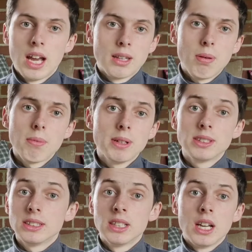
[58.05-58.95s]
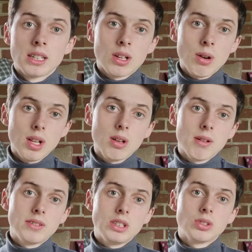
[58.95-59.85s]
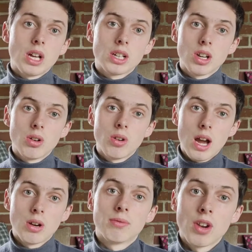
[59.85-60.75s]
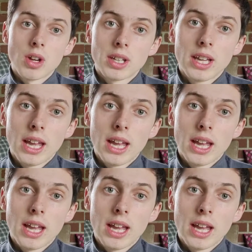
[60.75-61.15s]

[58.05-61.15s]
And the problem is that quite a lot of my videos I go out vlogging,